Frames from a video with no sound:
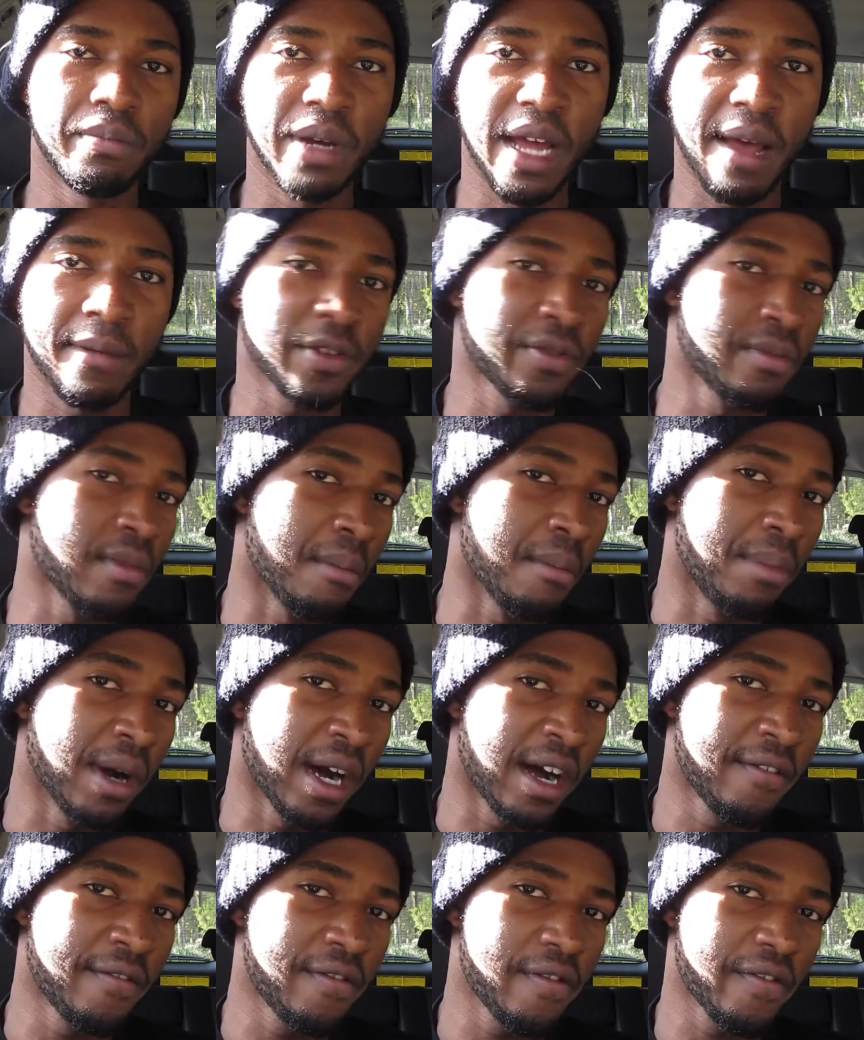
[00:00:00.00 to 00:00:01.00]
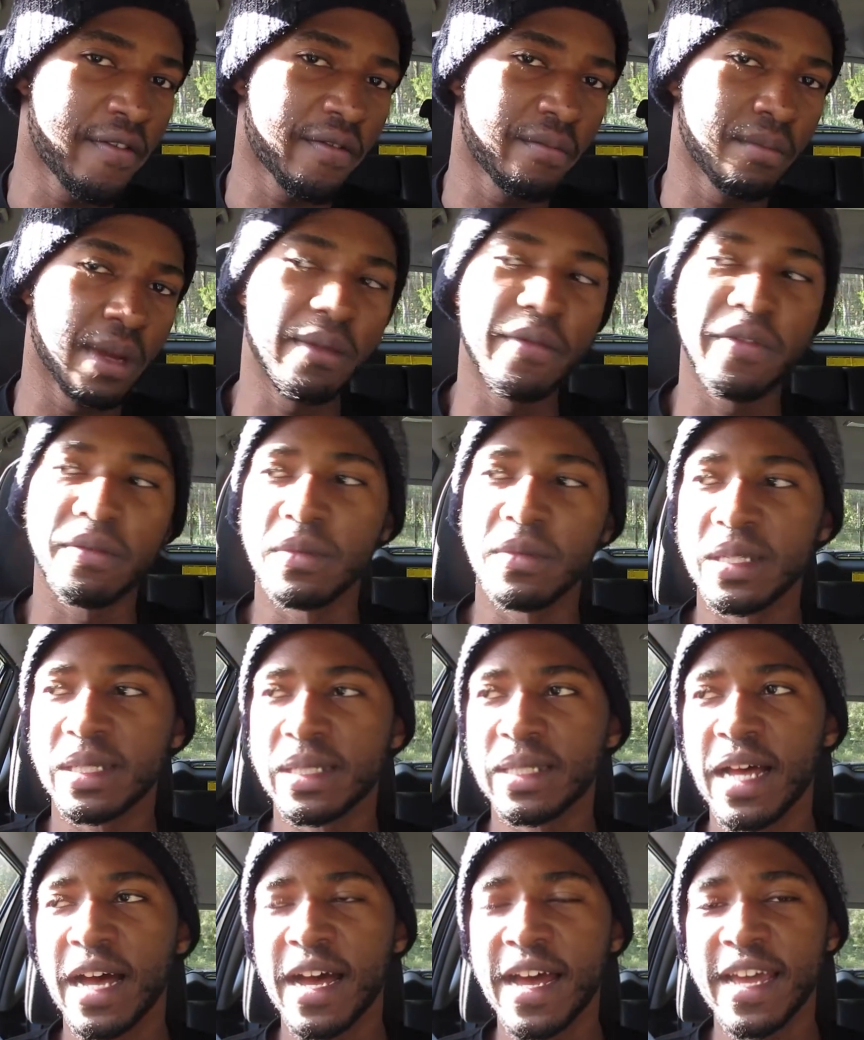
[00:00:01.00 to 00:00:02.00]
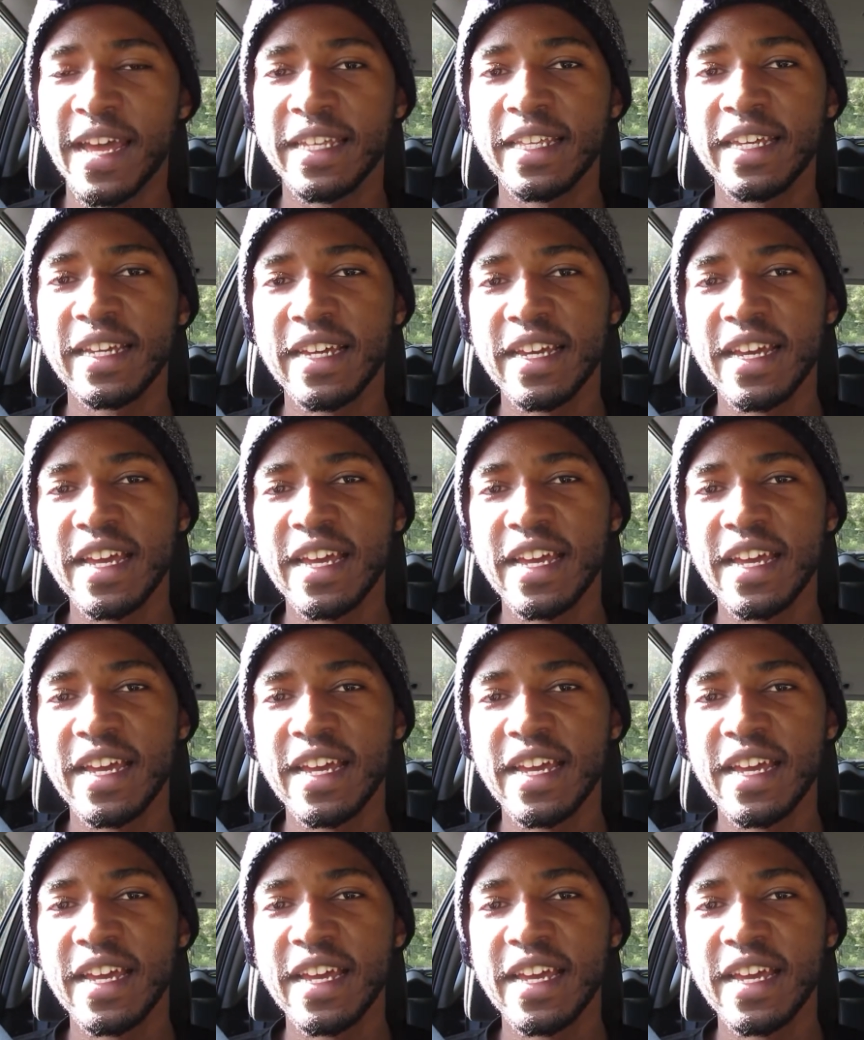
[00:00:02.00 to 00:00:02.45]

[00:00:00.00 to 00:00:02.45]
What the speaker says: perhaps from above, maybe from the side.